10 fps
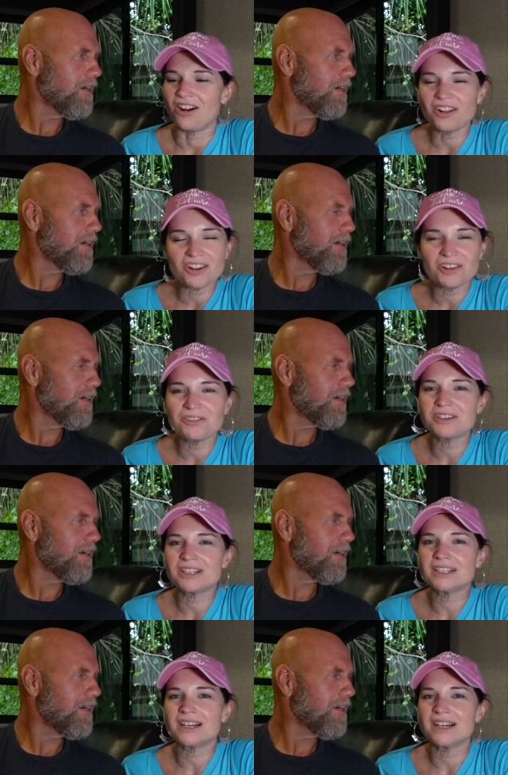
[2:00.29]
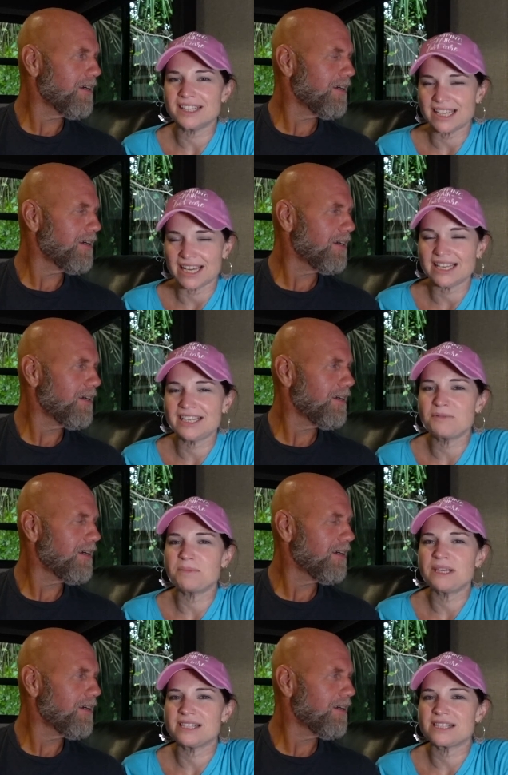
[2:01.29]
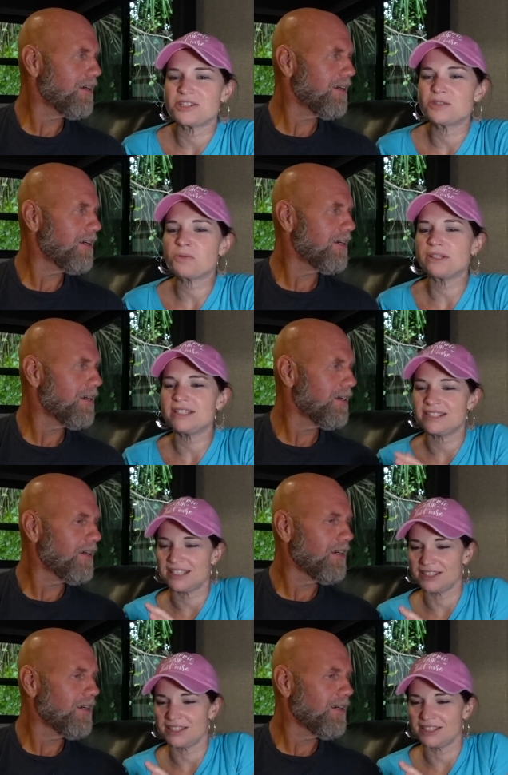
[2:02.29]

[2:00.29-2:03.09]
Speaker 1: all over again because I just want this to